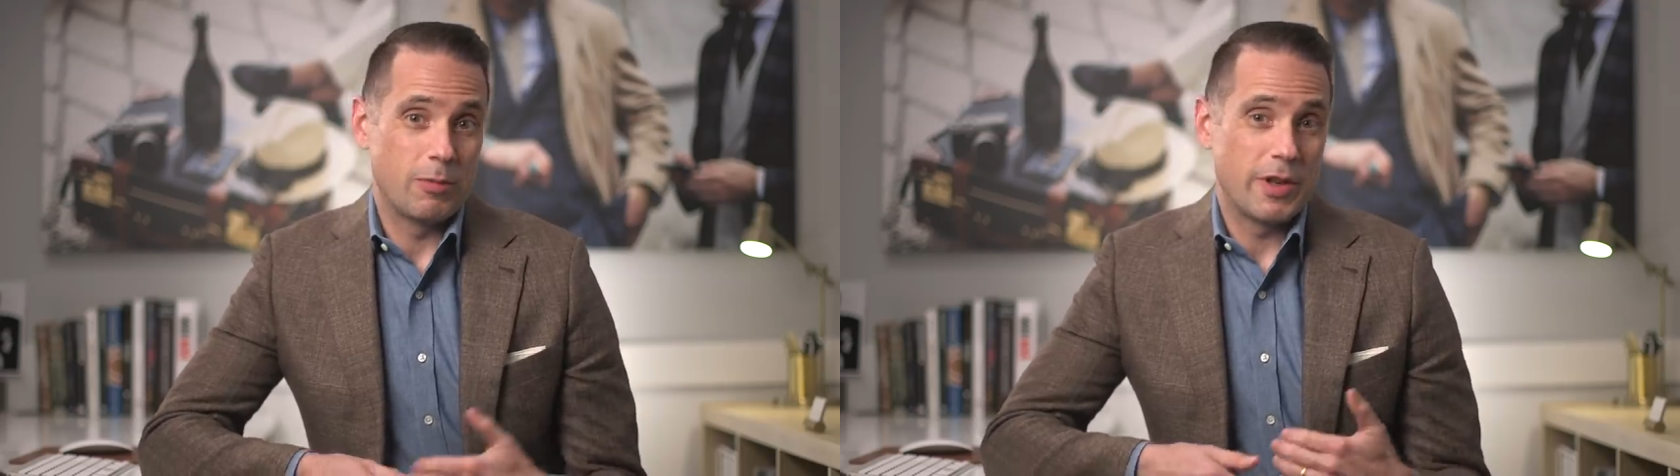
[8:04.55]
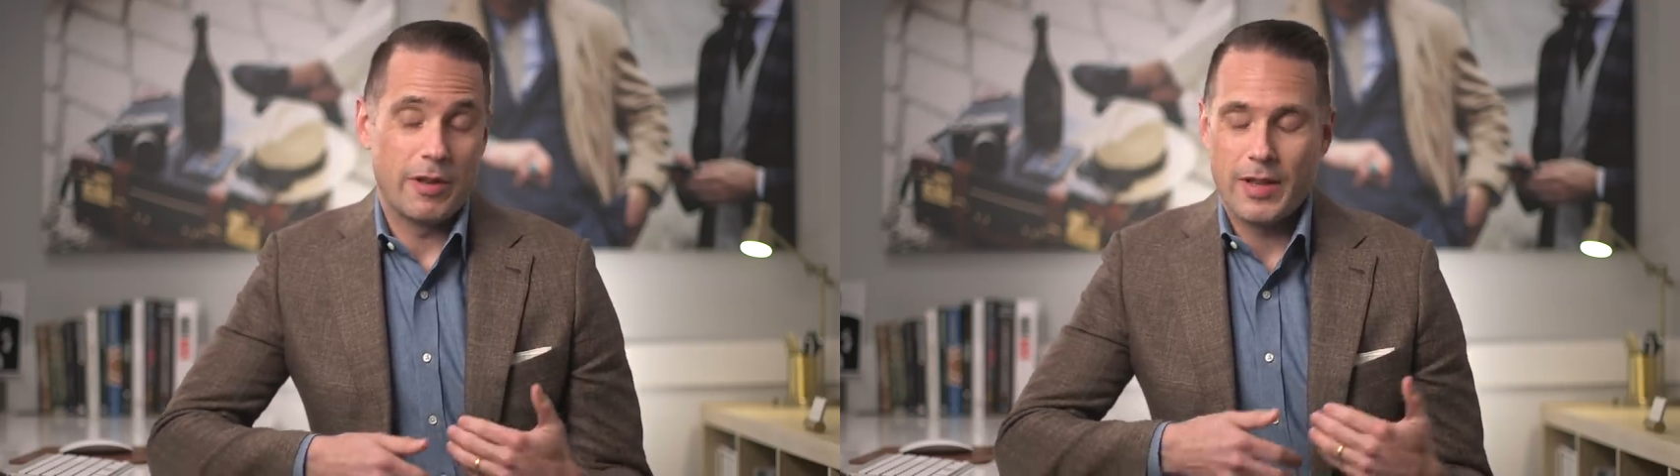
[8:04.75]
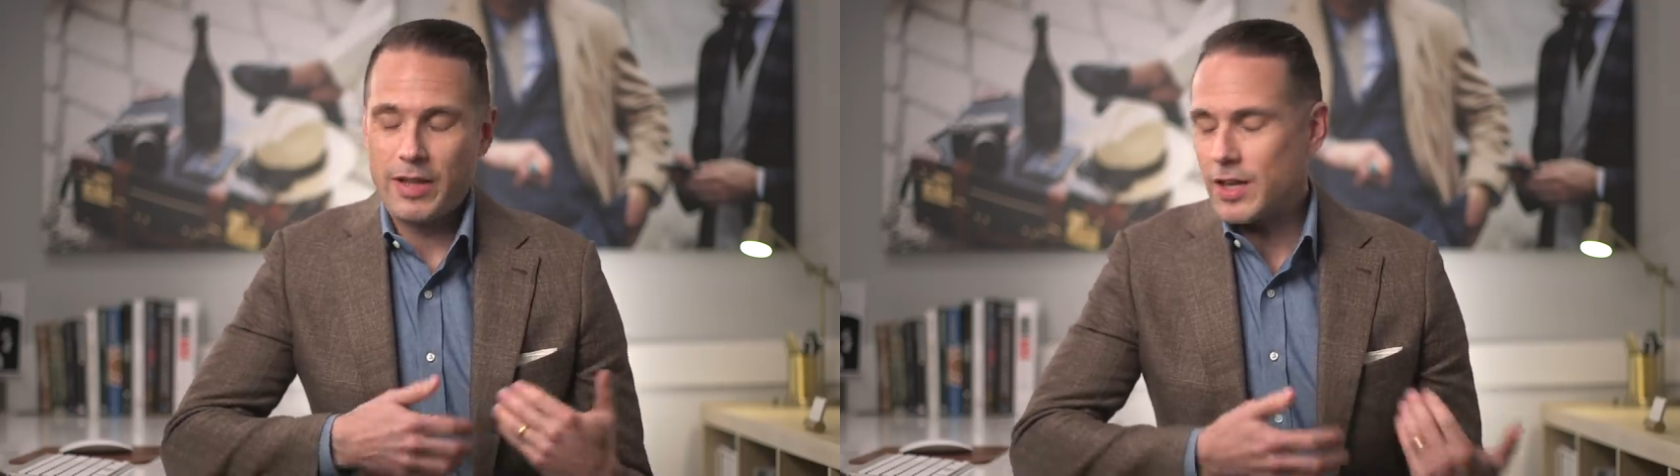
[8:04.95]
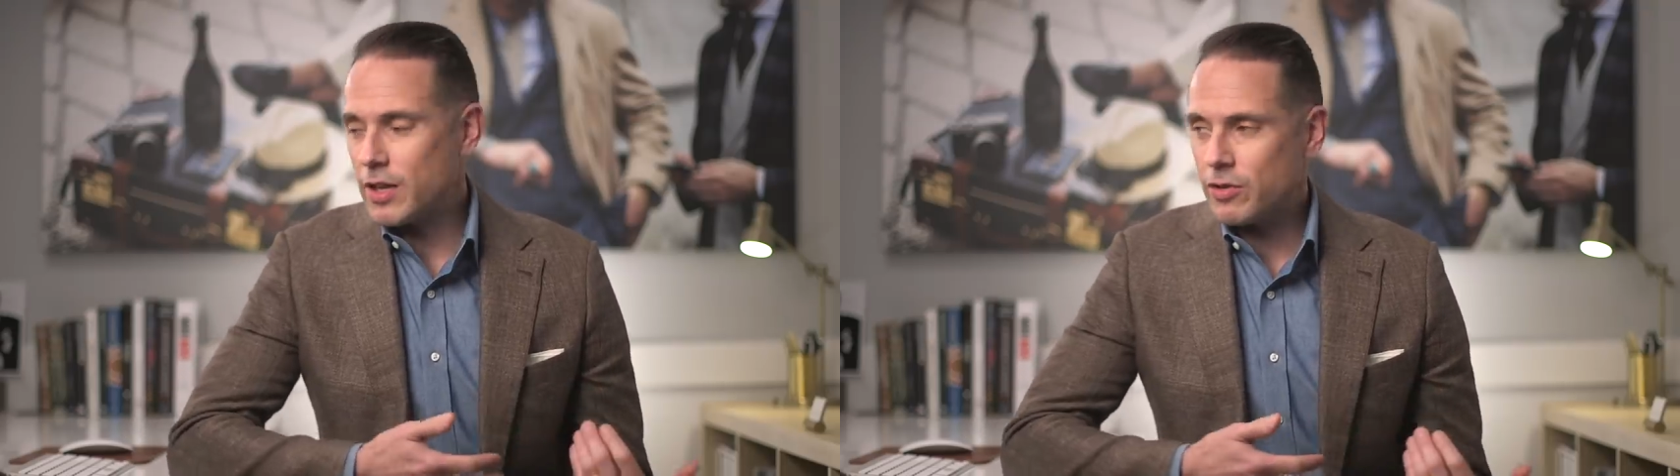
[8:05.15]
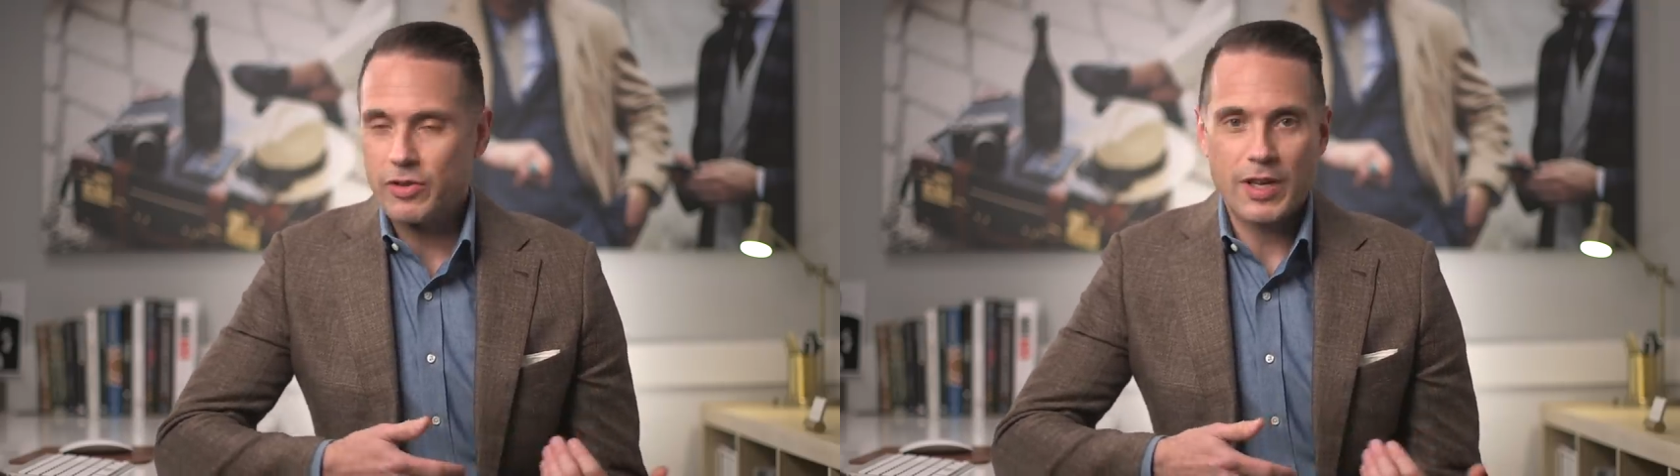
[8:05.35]
whether that's
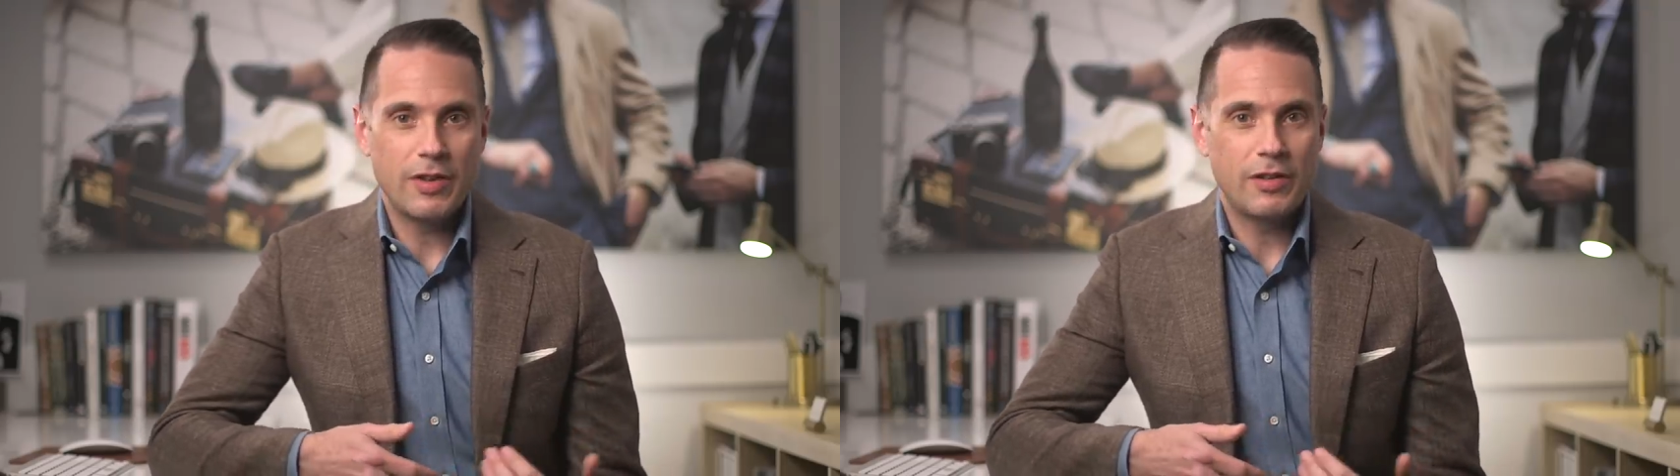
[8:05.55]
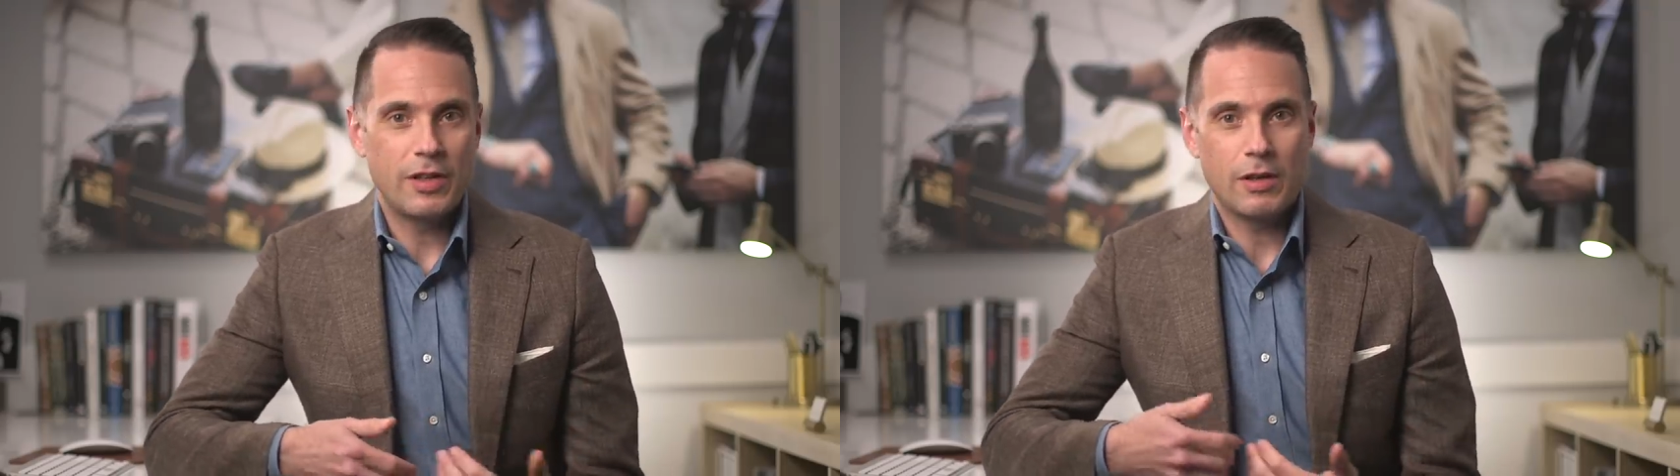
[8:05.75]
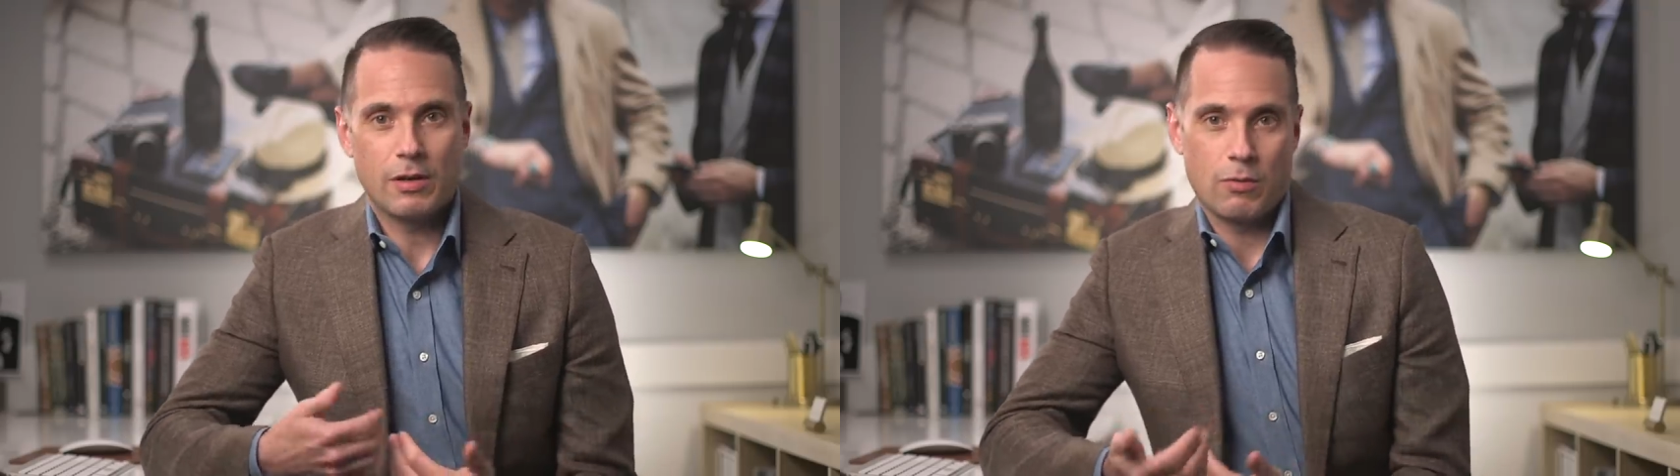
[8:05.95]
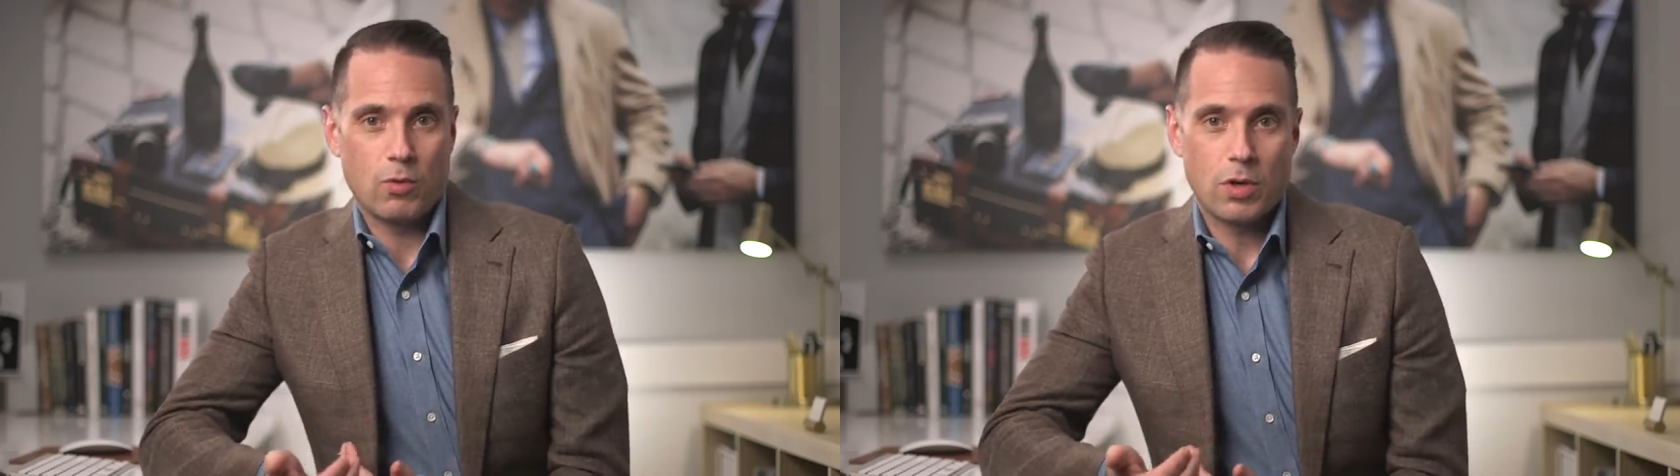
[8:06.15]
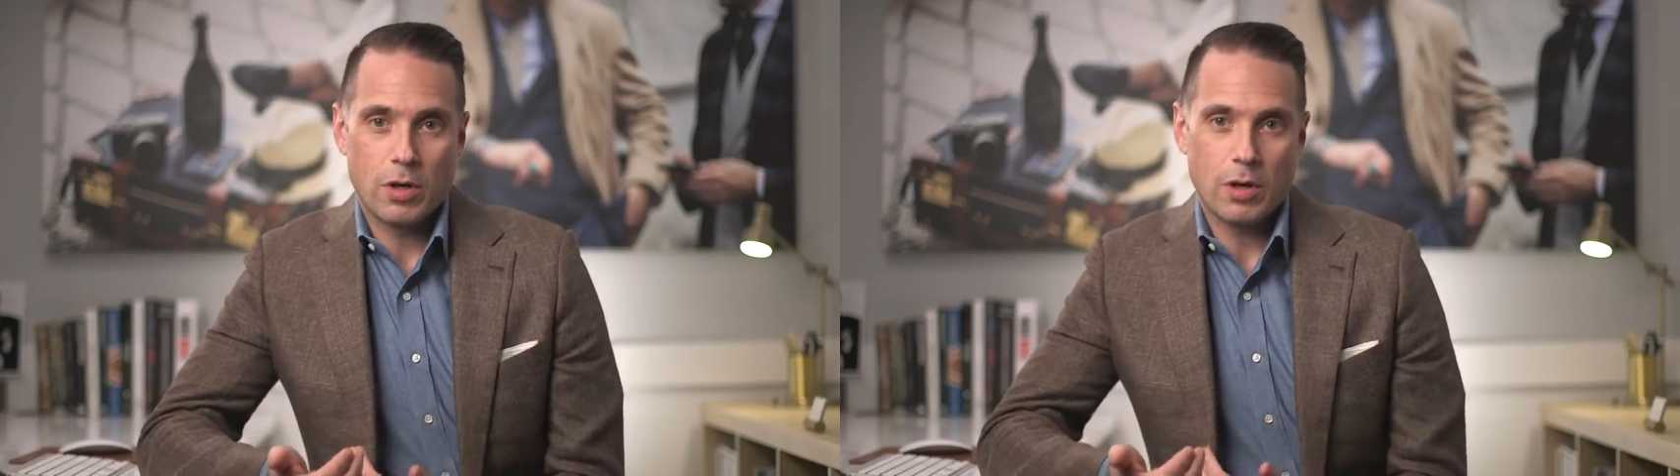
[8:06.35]
exercising or
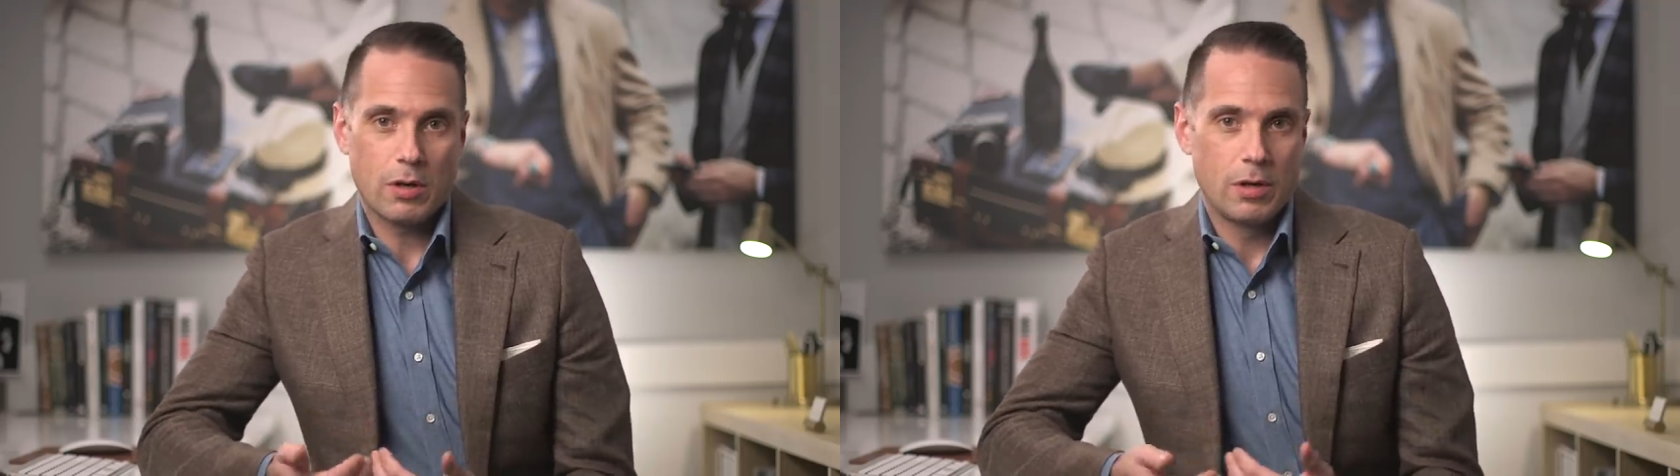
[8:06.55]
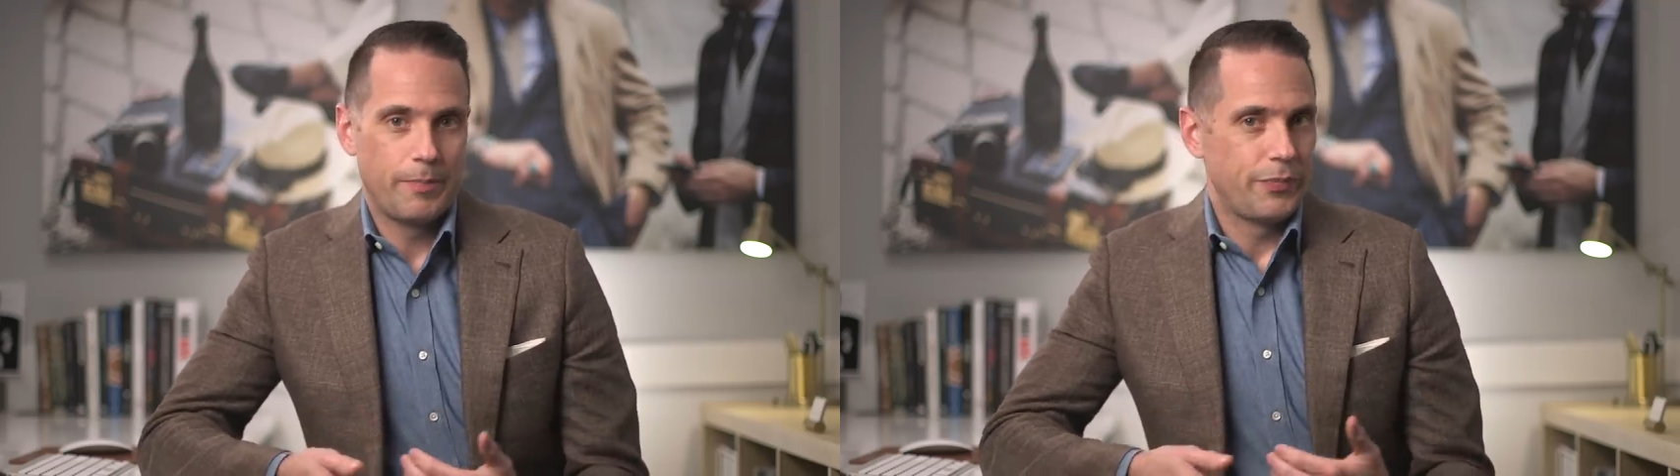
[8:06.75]
work,